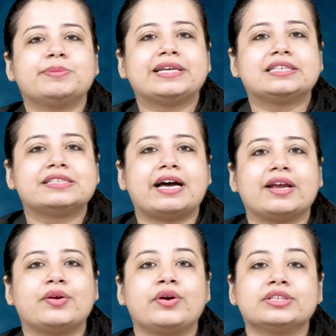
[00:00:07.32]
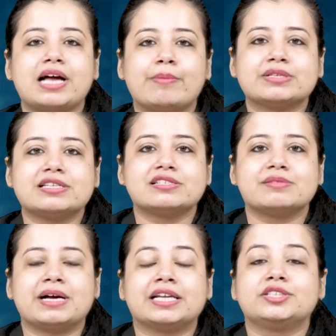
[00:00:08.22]
Medical Dialogues. I'm Mr.
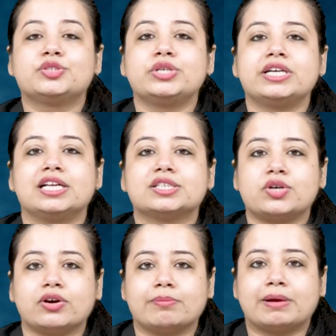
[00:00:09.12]
Zaman and today I'll talk